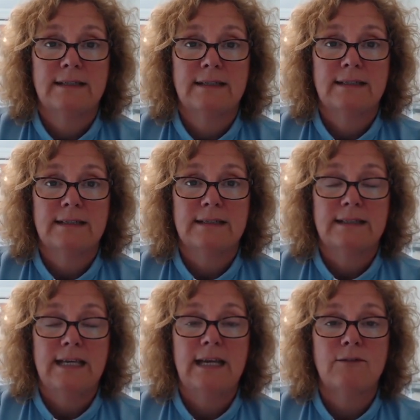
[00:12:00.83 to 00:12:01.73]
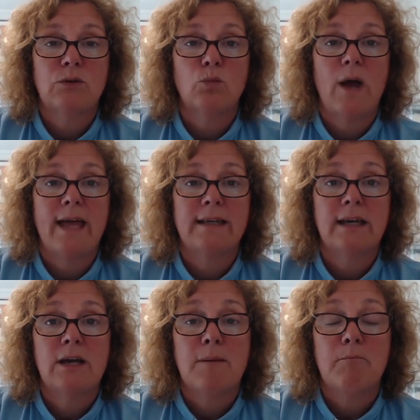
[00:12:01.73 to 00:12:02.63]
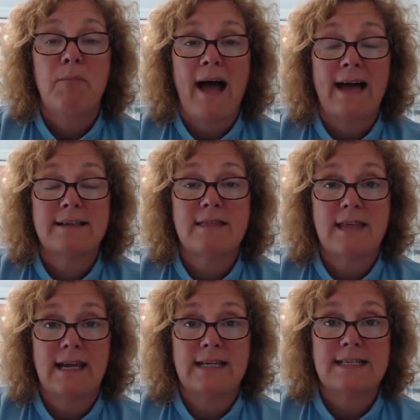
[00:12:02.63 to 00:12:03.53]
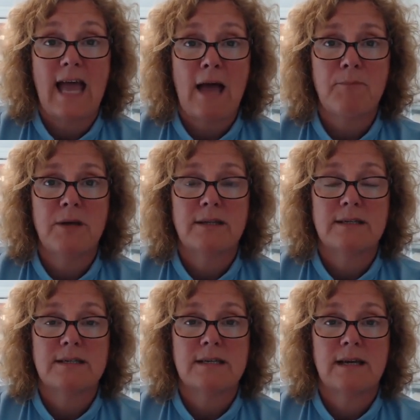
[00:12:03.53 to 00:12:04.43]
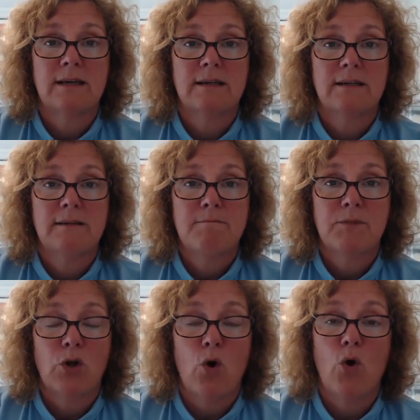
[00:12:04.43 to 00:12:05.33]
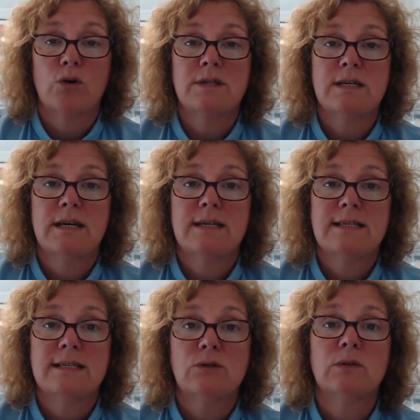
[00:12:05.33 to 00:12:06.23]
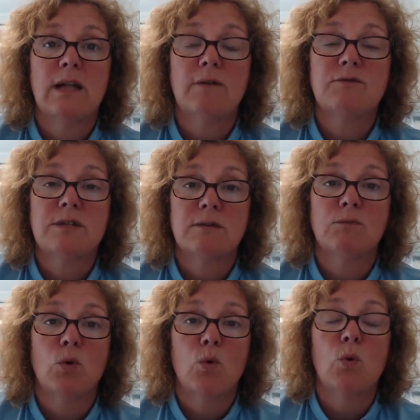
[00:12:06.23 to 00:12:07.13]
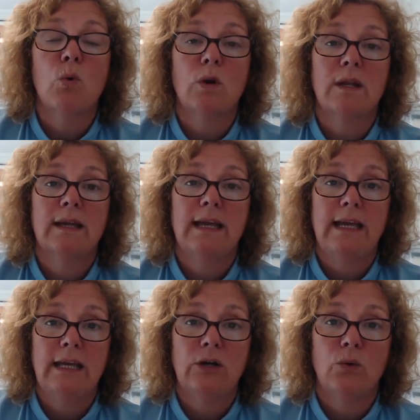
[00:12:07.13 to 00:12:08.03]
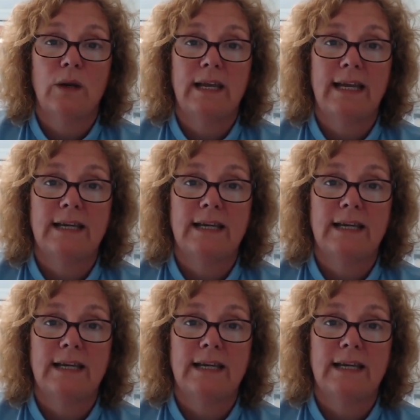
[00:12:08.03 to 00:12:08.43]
And even when bad things happened, God still loved them all equally.